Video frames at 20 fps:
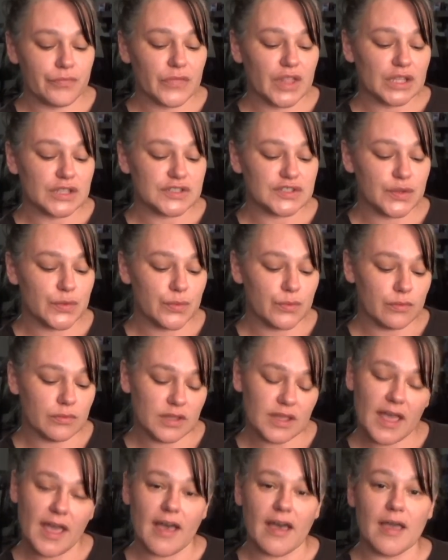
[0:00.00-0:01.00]
So
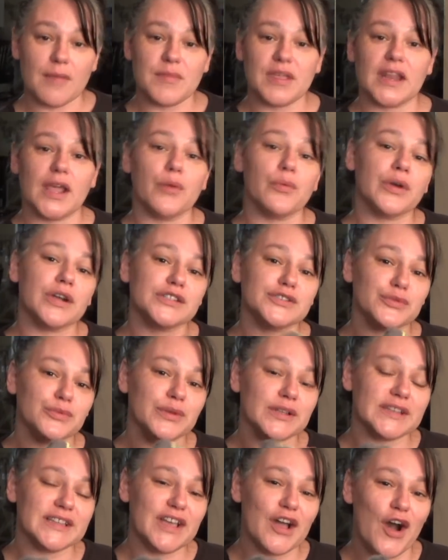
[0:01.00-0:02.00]
yeah, I worked
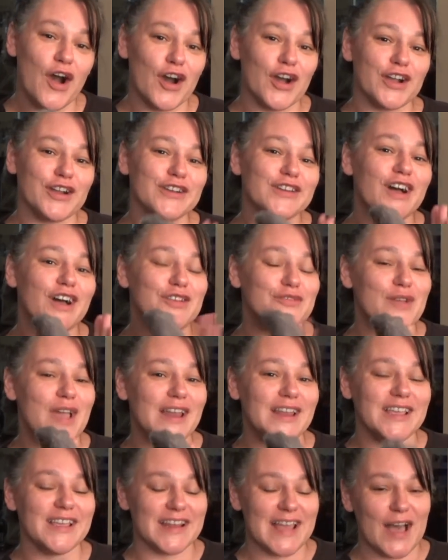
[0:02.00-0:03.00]
really hard on
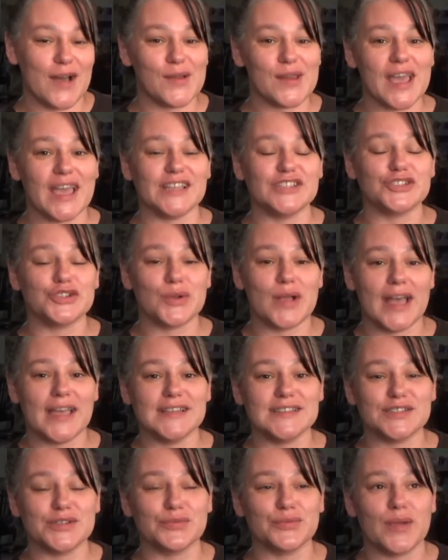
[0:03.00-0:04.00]
writing it out. I
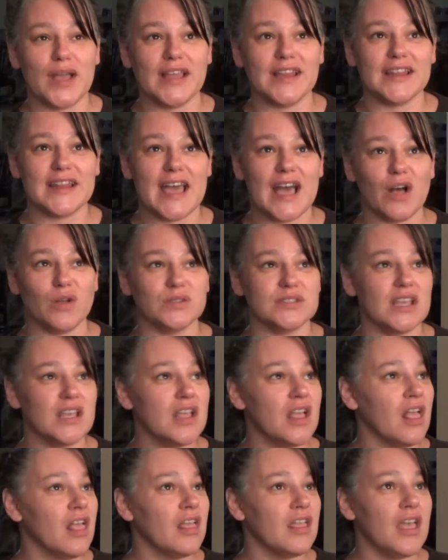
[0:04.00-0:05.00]
tried to write it out
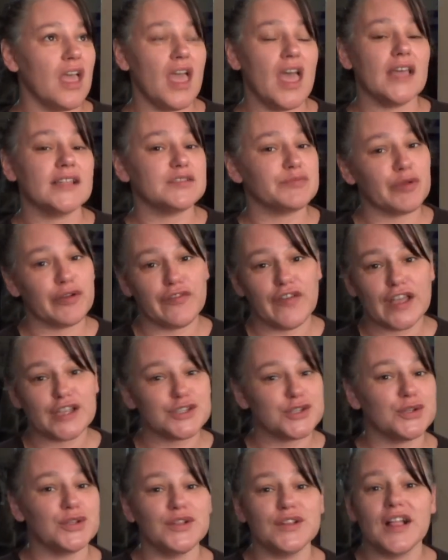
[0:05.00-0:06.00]
as
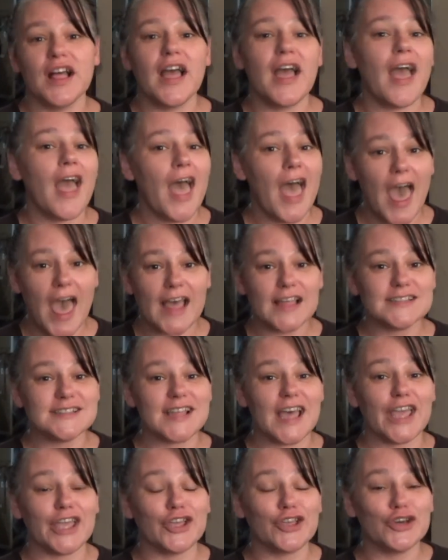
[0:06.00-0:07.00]
professional as
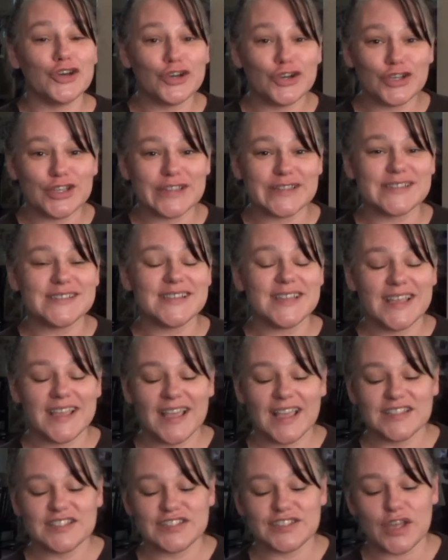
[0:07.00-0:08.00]
I could.
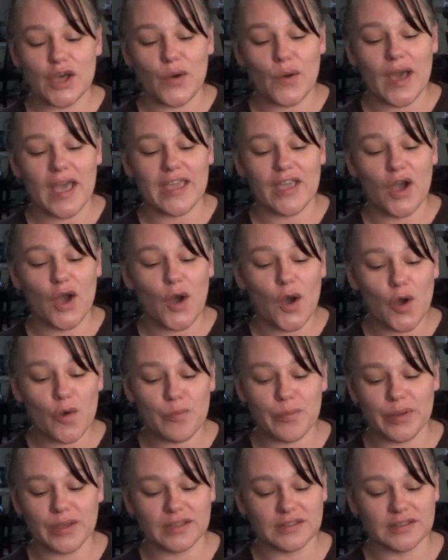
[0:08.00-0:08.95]
So I hope